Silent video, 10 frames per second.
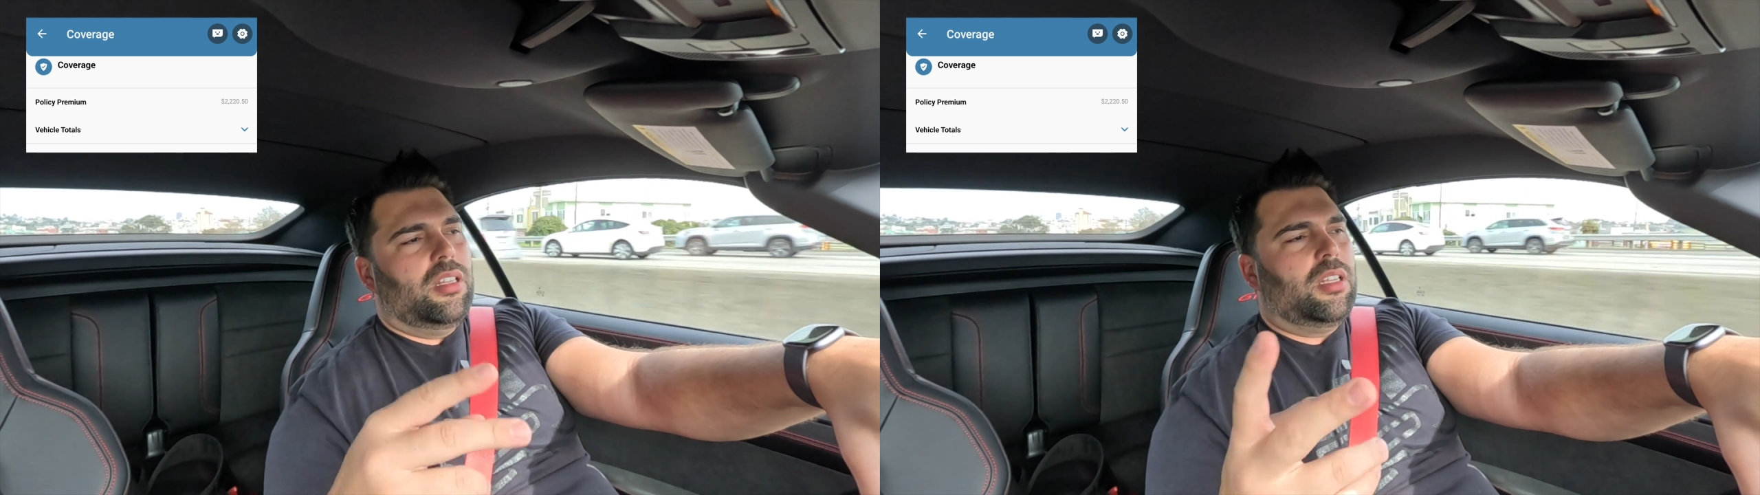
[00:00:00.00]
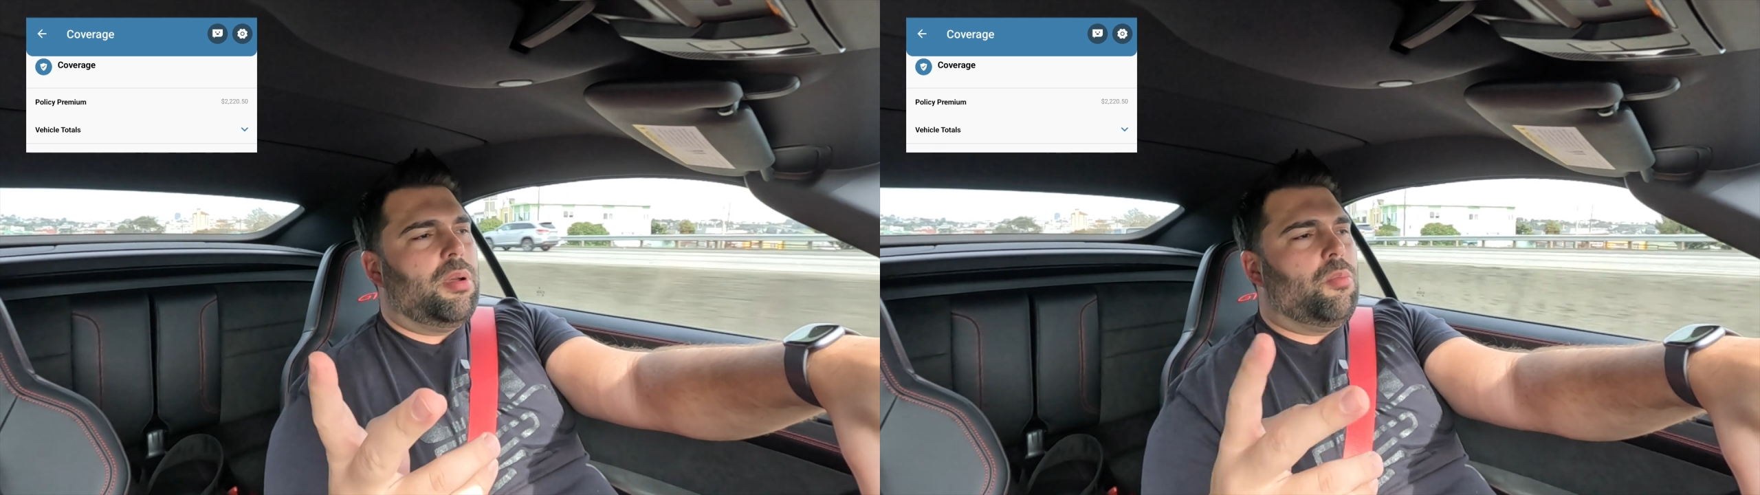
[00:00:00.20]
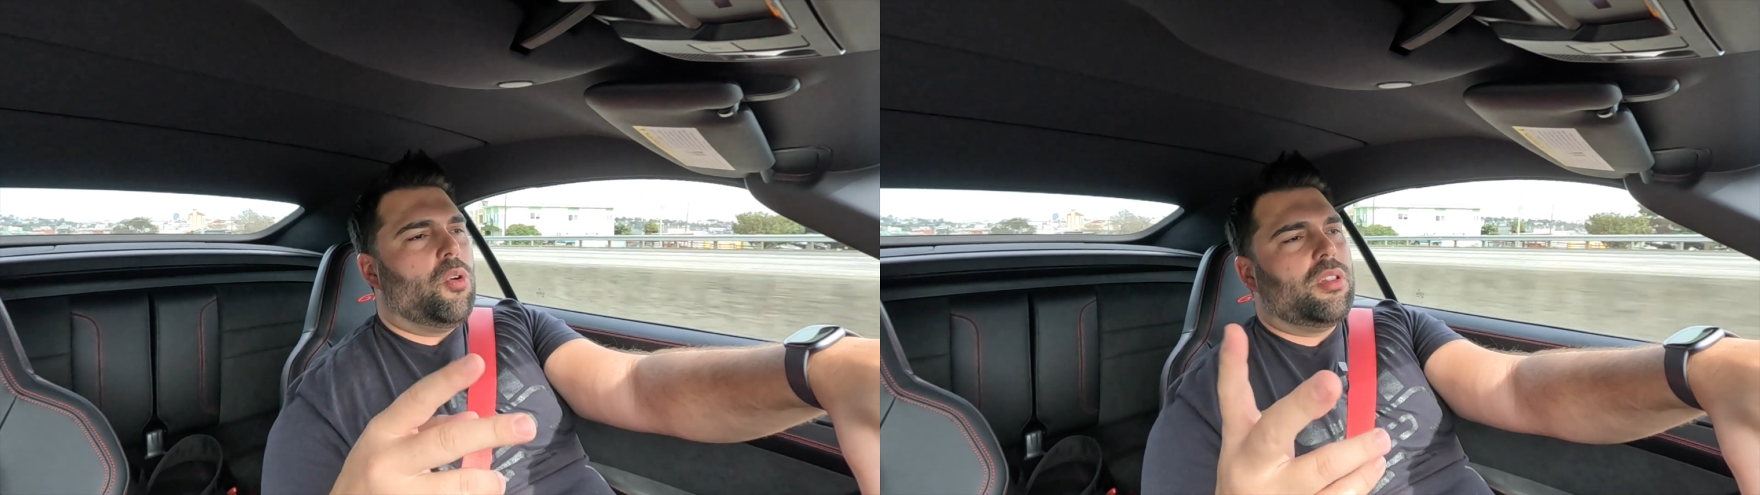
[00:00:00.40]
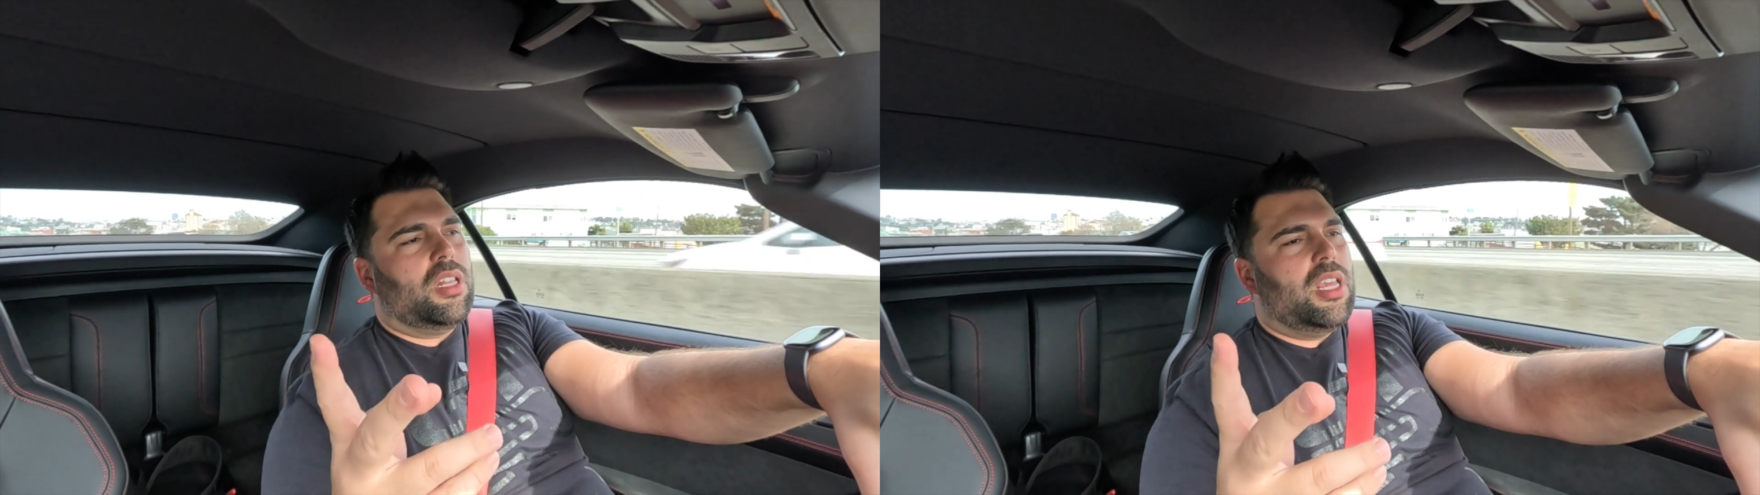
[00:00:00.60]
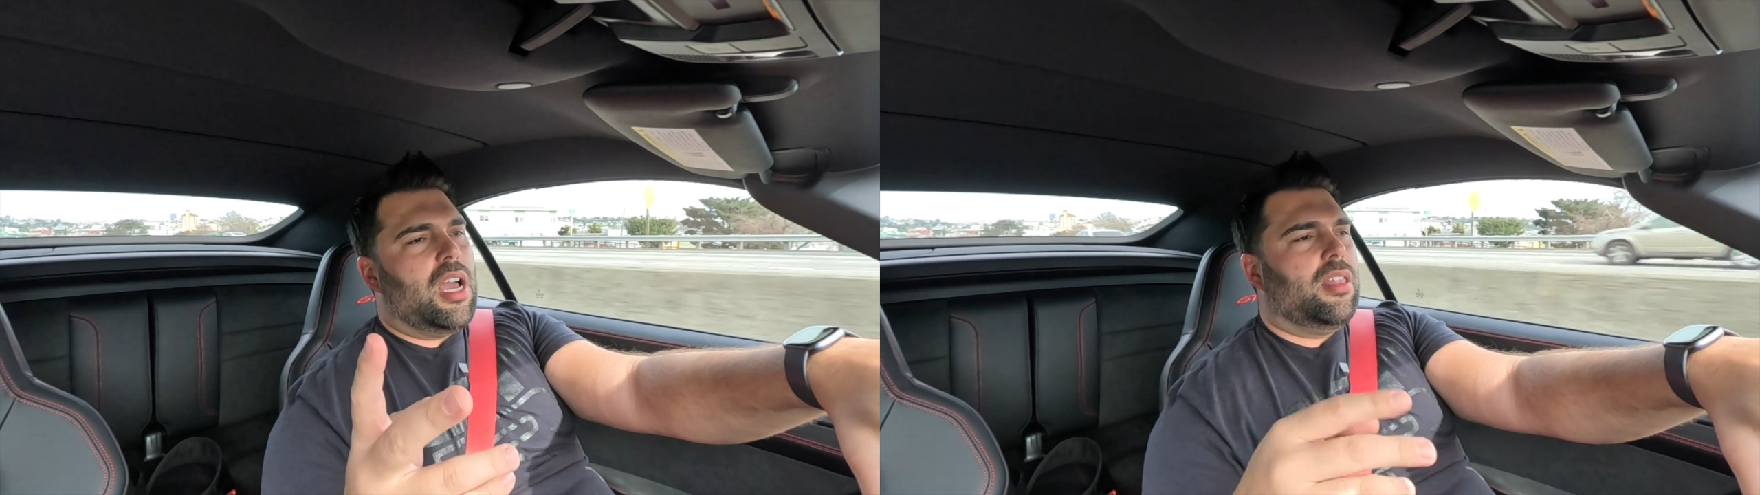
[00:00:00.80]
little bit more
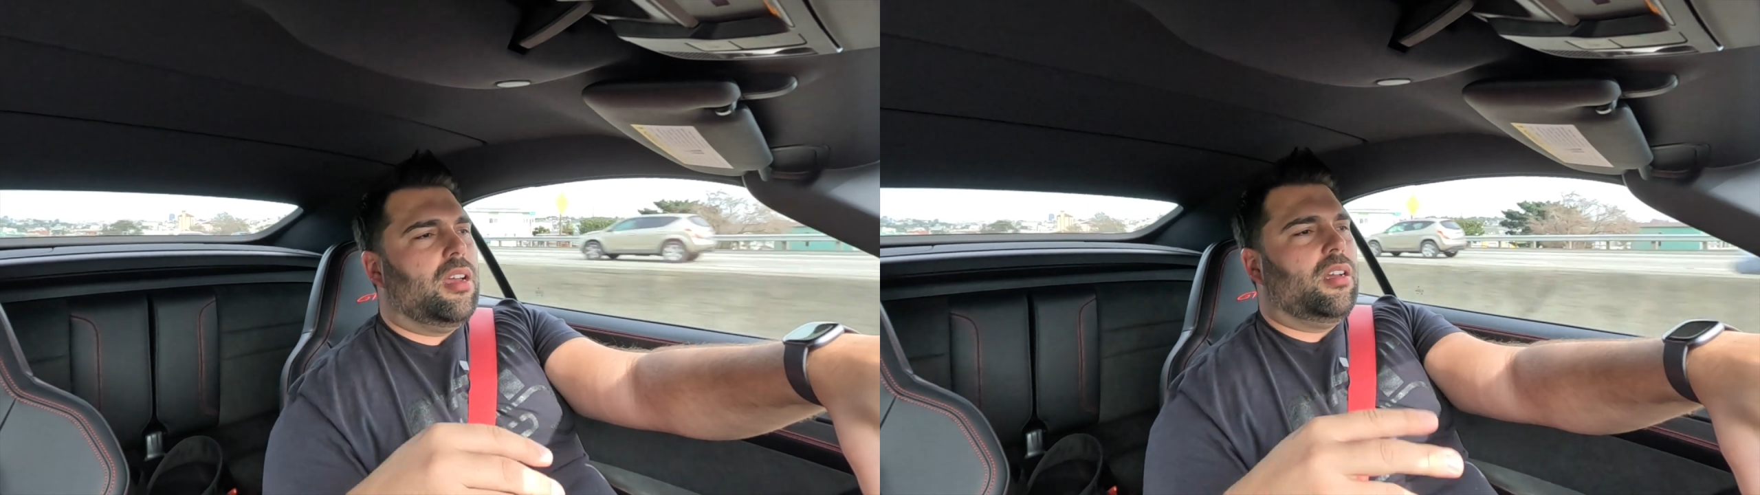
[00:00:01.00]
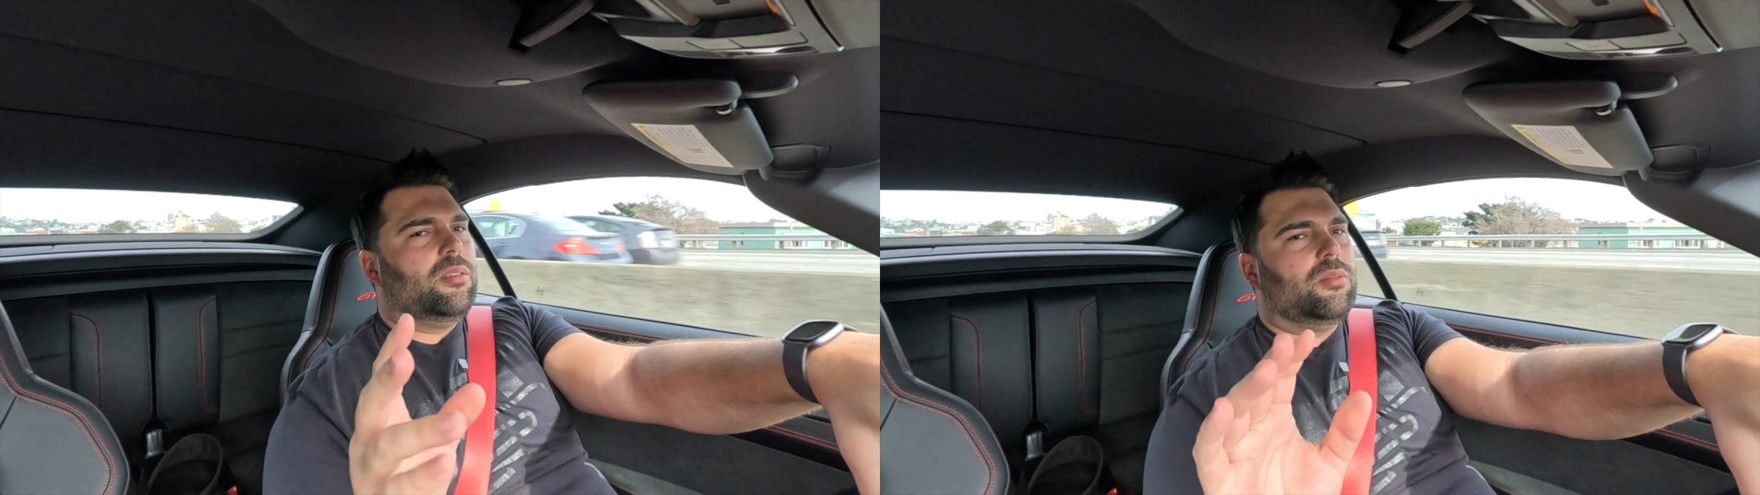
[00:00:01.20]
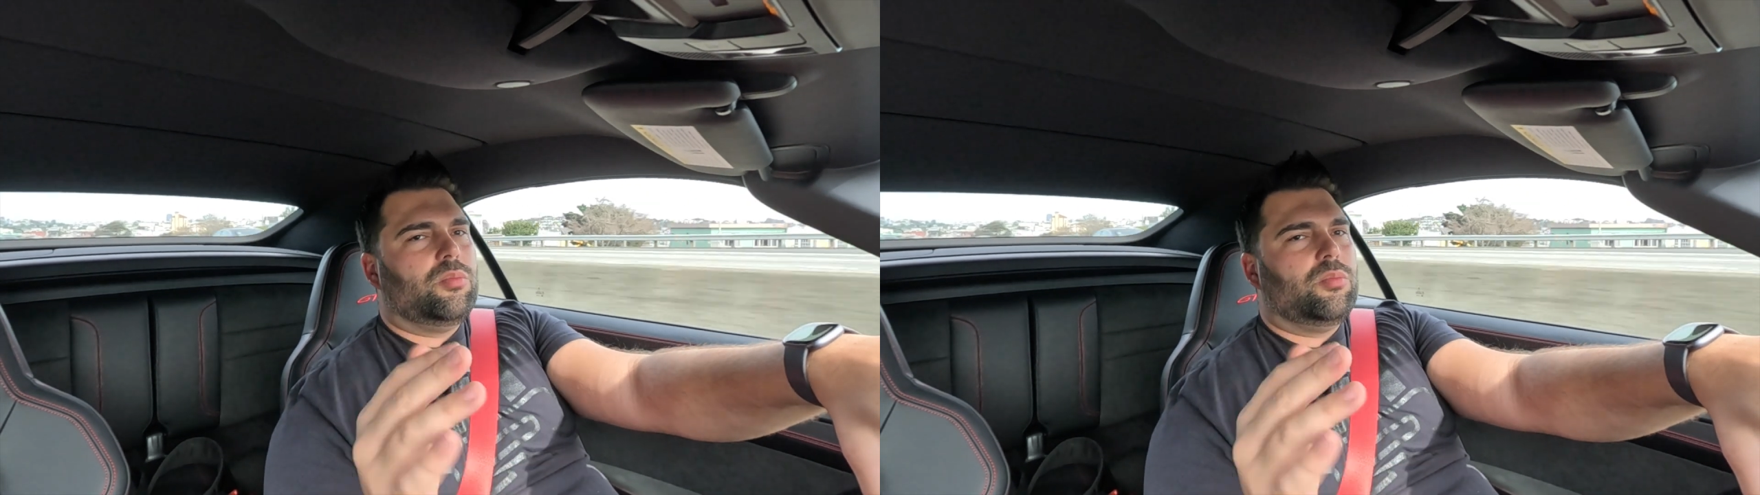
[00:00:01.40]
than the other.